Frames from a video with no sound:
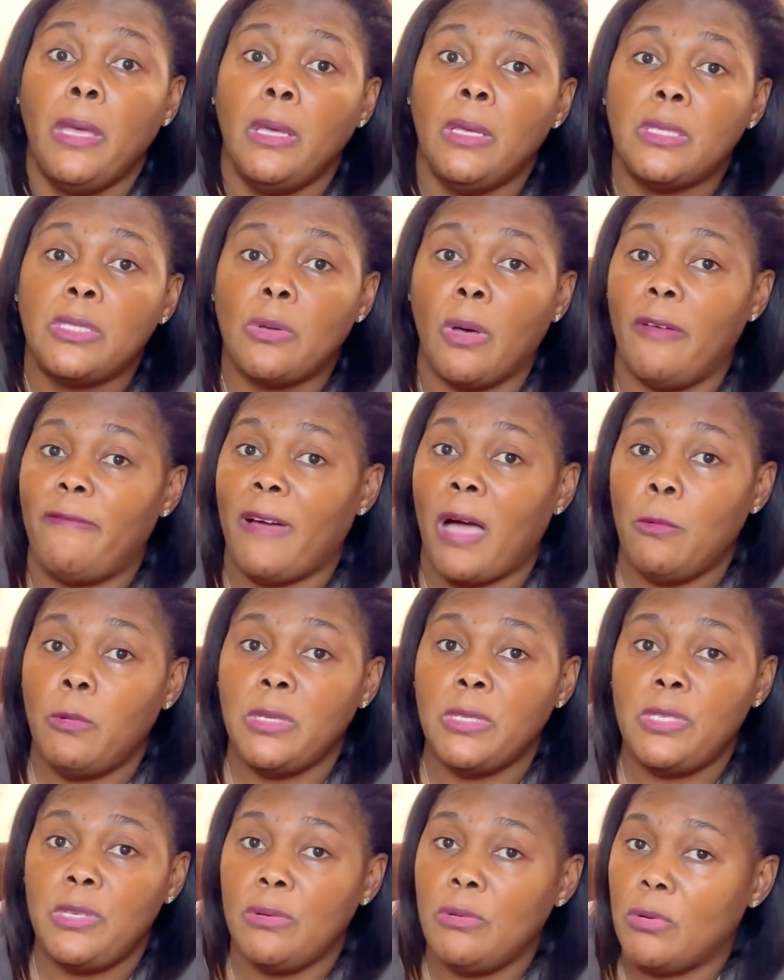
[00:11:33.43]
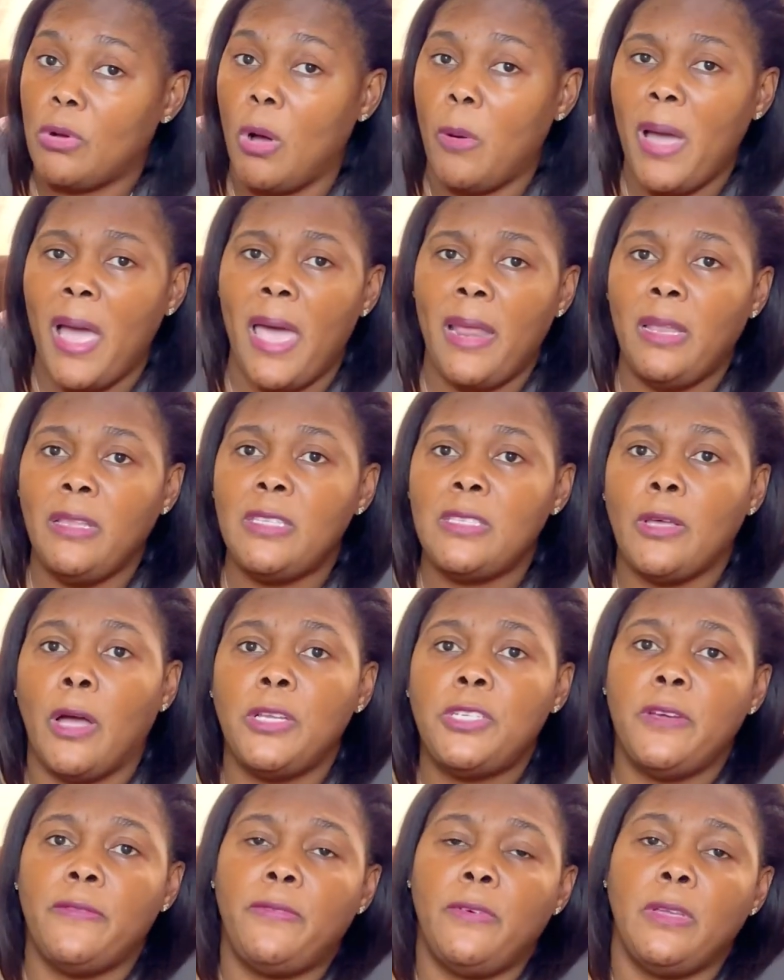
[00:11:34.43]
So if I was you, go ahead and start
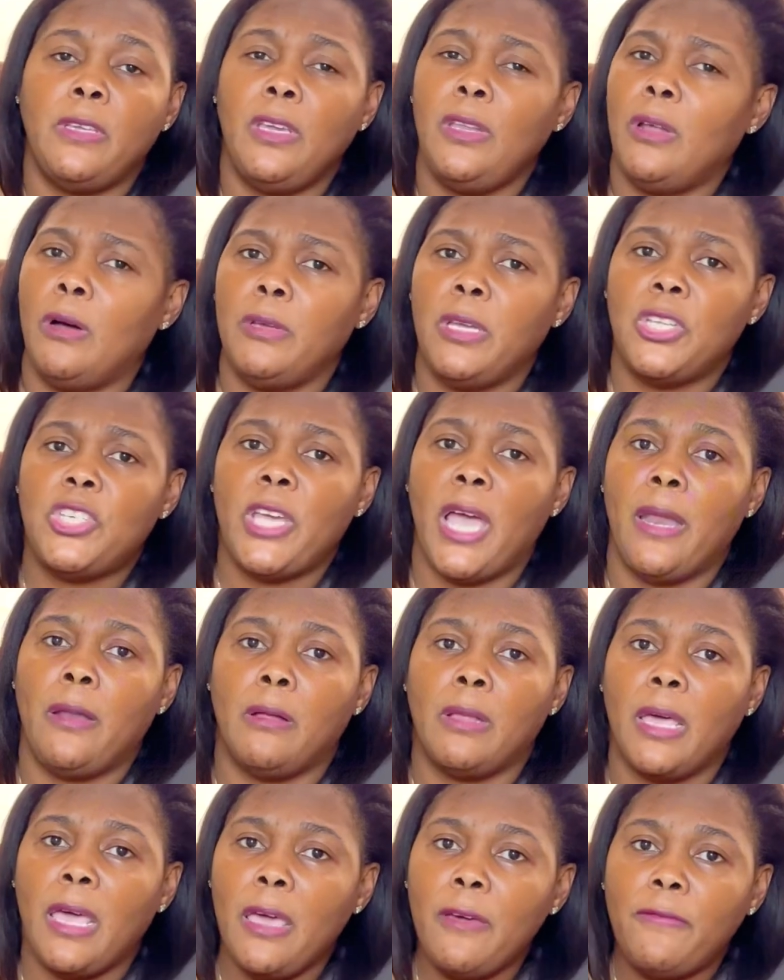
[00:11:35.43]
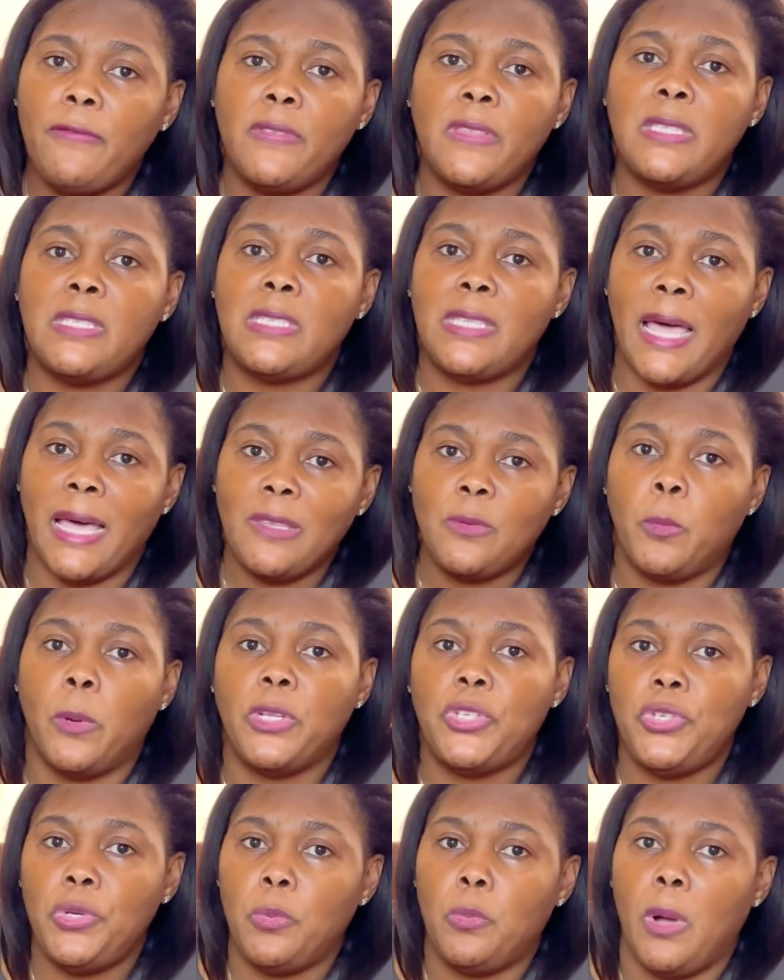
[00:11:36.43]
your channel if that's
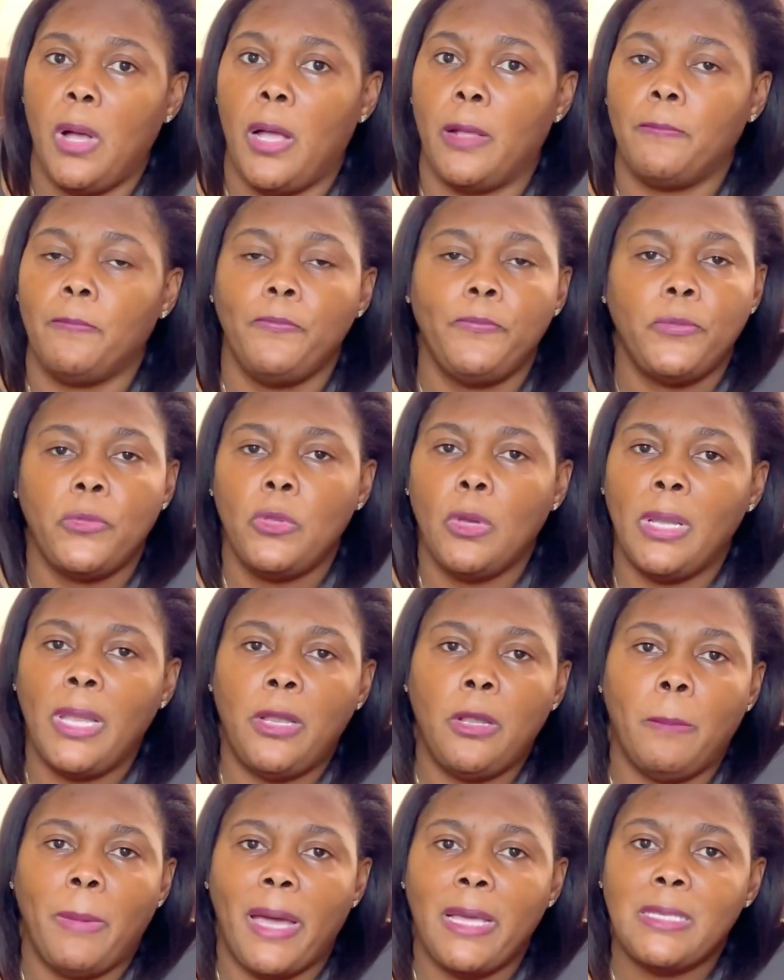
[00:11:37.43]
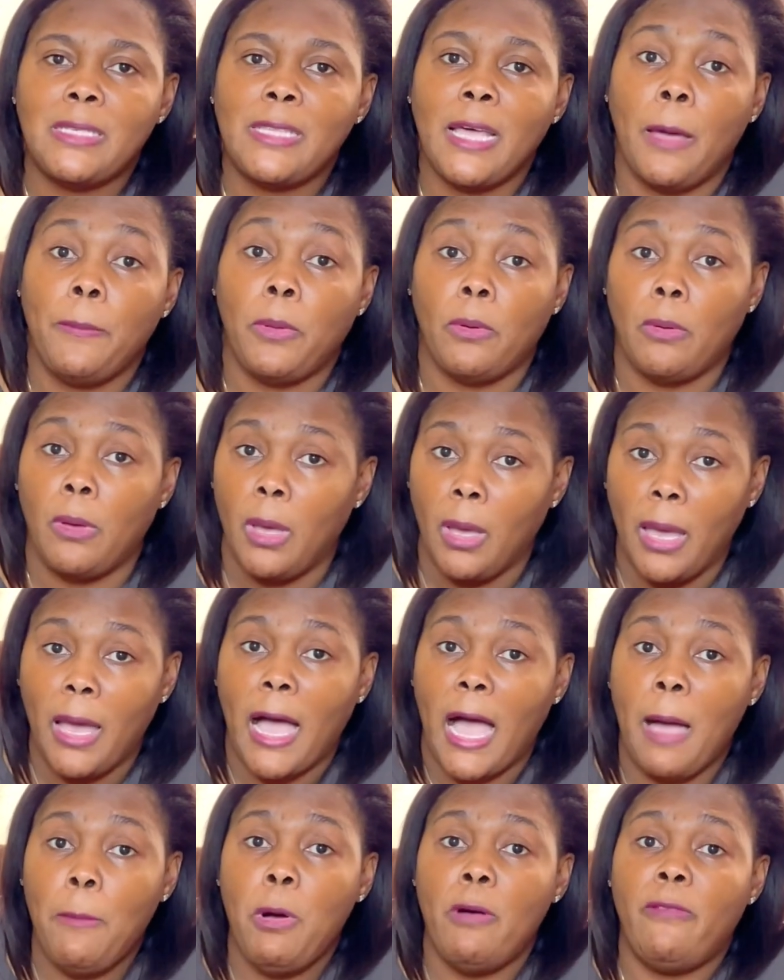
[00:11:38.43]
what you want. Don't let nobody stop you.
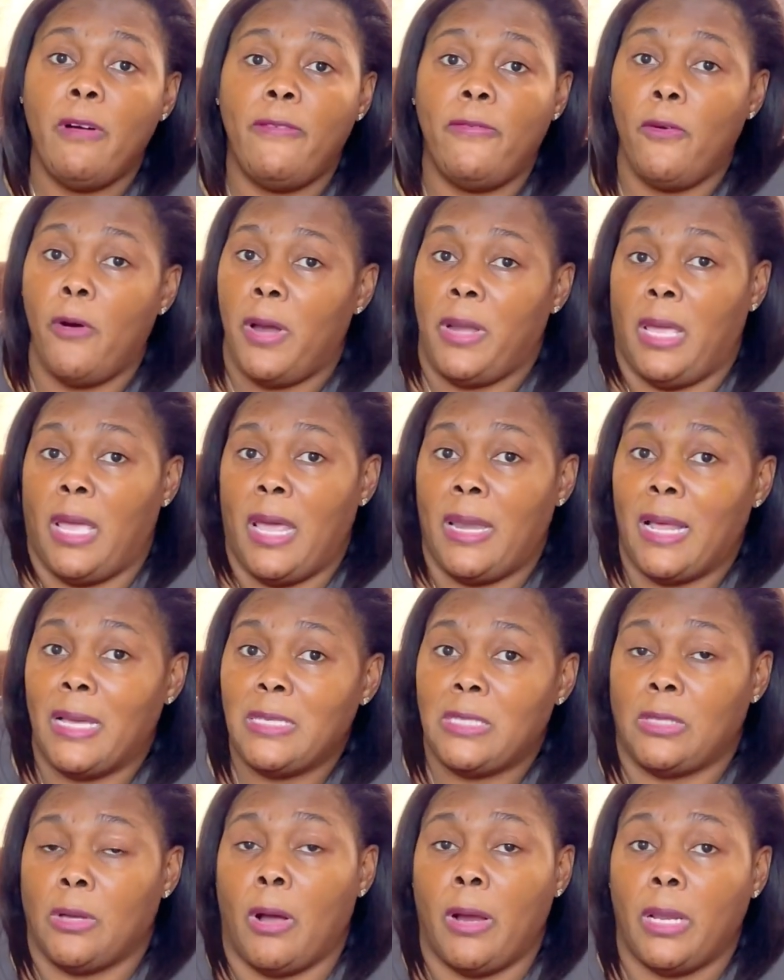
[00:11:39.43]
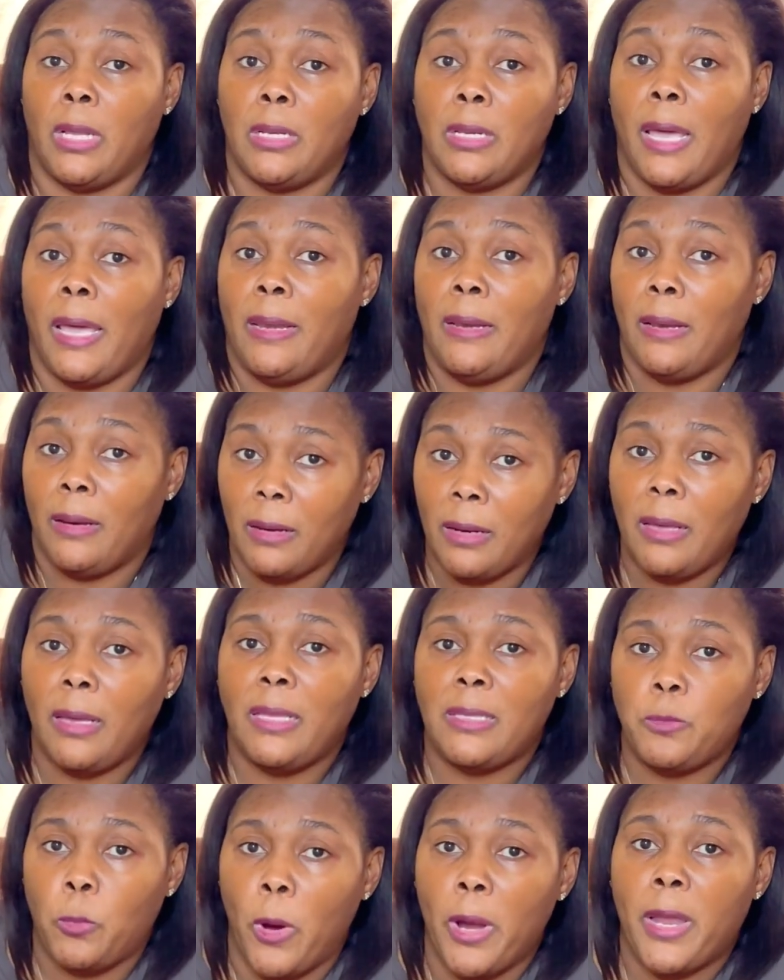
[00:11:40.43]
I'm over 40 and I started, and
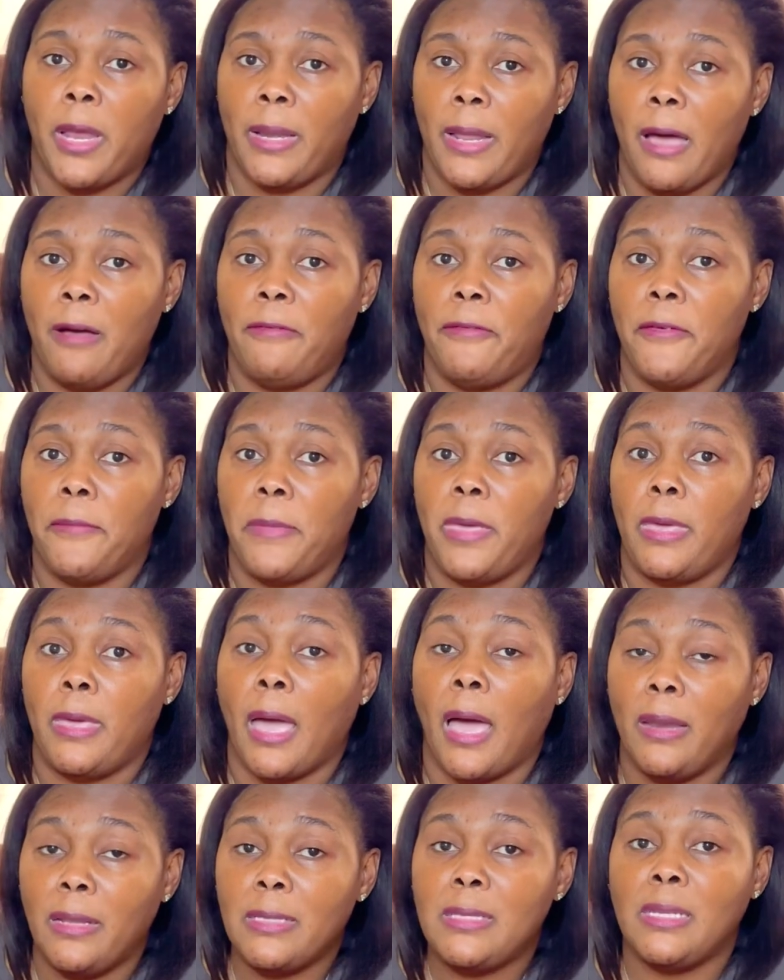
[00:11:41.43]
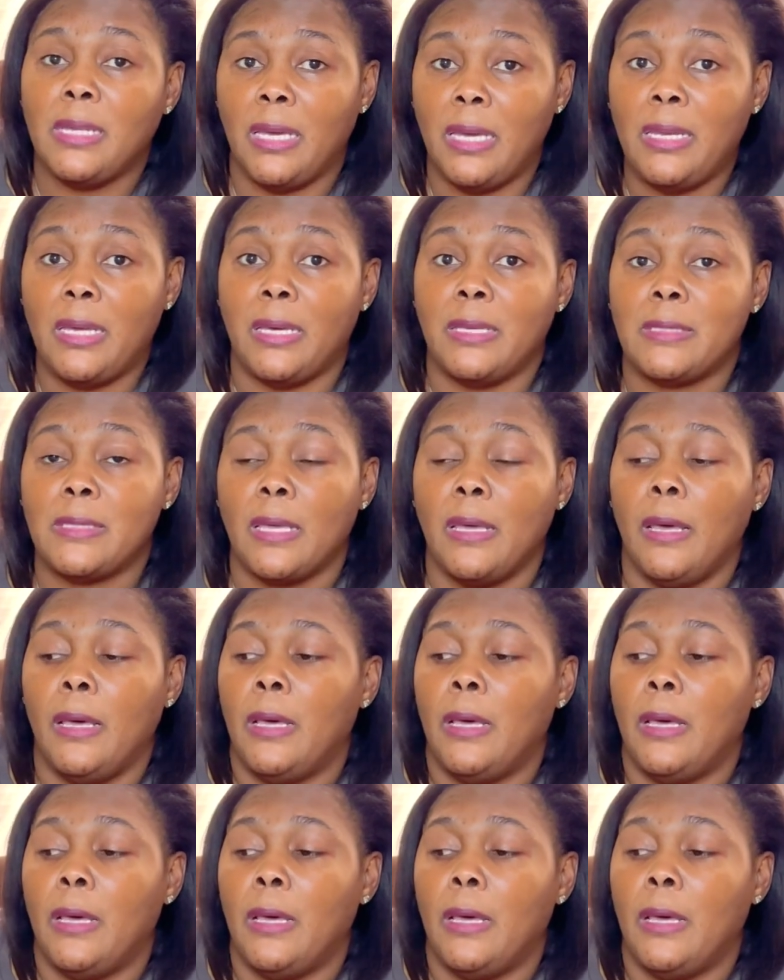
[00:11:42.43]
it's working out for me. Honestly, it is.